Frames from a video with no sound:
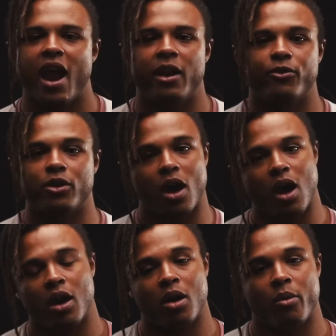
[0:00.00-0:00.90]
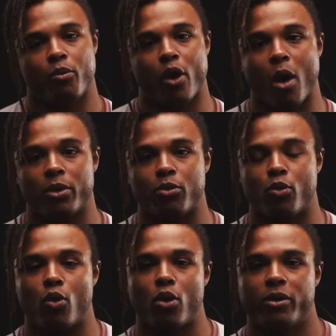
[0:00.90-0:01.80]
And if you're not properly
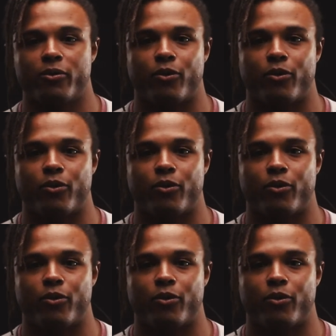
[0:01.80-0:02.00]
rewarded